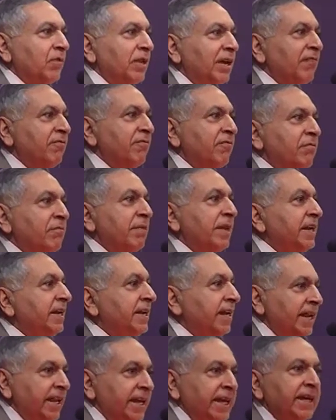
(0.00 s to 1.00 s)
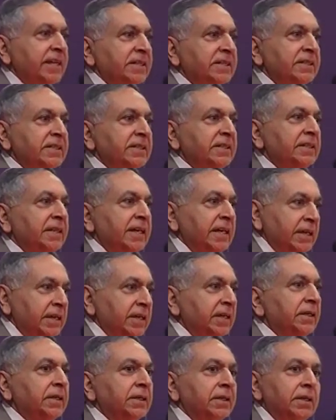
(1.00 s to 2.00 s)
we have many delegates
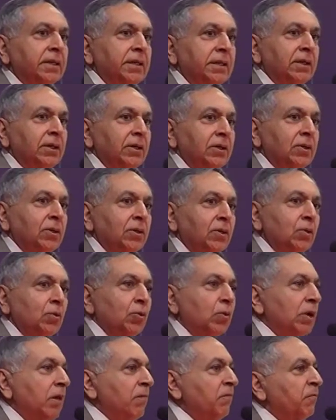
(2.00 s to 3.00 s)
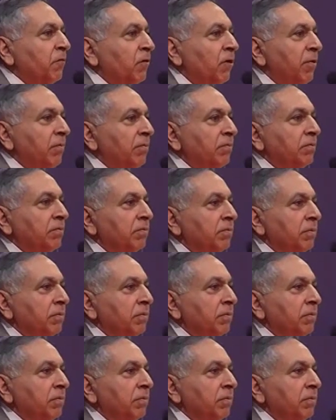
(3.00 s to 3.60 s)
here who come from